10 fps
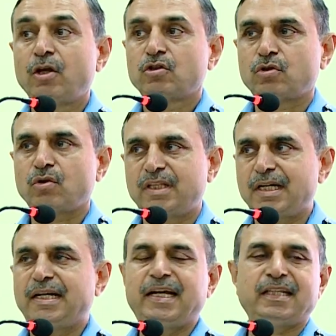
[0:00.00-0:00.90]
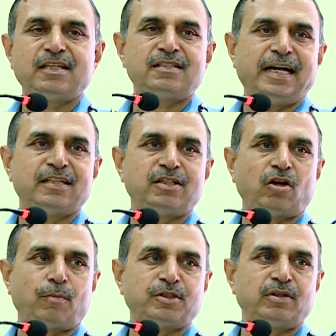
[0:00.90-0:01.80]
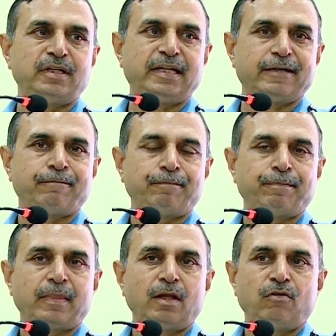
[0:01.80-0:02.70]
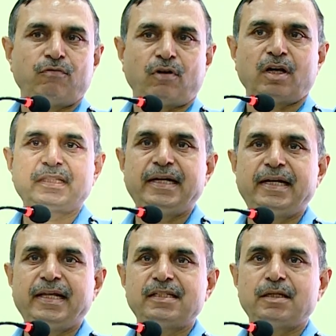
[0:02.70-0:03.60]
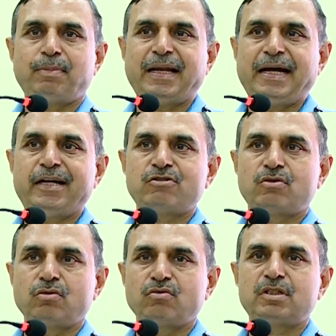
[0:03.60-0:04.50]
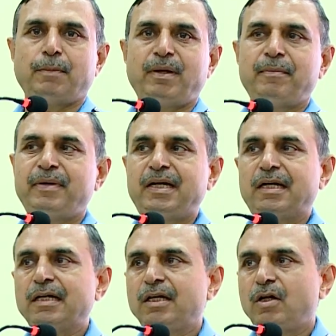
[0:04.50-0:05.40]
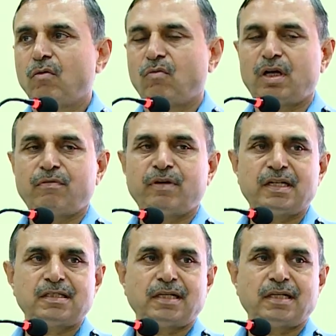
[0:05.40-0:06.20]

So they take this as an opportunity for the Indian suppliers to supplement whatever is